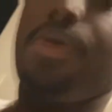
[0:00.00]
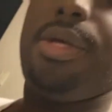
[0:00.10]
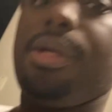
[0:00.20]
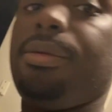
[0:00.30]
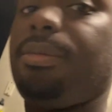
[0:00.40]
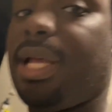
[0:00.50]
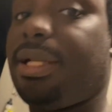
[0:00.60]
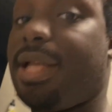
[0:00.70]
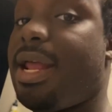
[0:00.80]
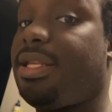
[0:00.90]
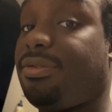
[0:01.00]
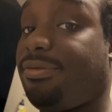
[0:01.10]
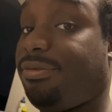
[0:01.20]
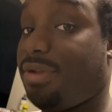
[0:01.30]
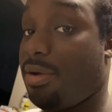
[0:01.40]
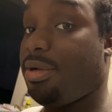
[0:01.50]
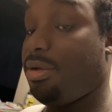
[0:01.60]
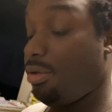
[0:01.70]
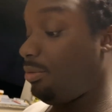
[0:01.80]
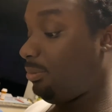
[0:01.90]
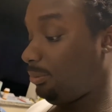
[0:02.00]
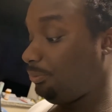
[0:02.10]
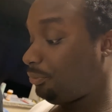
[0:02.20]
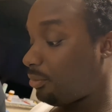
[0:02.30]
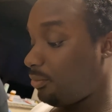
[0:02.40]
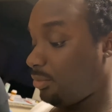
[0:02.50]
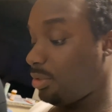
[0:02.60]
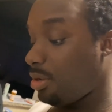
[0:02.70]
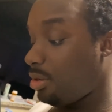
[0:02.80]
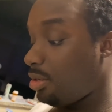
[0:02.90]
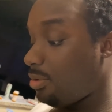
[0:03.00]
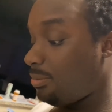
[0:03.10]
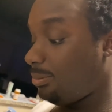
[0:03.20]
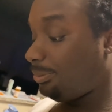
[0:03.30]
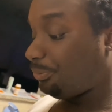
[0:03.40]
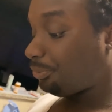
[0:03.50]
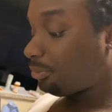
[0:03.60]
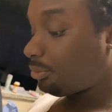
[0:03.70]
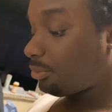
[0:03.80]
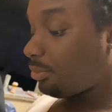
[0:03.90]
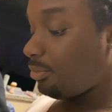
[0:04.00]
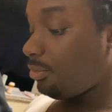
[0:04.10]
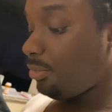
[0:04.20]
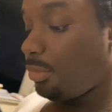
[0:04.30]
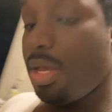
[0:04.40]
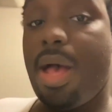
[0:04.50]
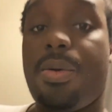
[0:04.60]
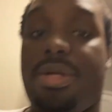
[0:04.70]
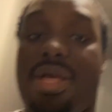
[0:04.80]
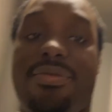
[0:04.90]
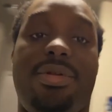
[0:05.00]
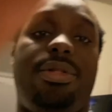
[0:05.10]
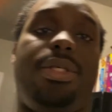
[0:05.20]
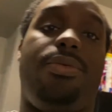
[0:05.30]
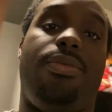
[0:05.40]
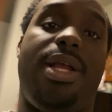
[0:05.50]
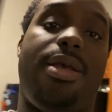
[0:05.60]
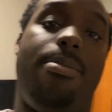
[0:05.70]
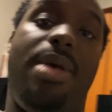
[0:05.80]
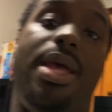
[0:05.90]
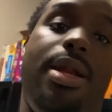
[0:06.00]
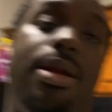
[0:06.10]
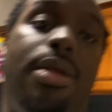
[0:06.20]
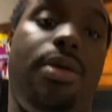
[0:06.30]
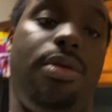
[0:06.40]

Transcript: you Like, that is very good. Um, I would definitely recommend...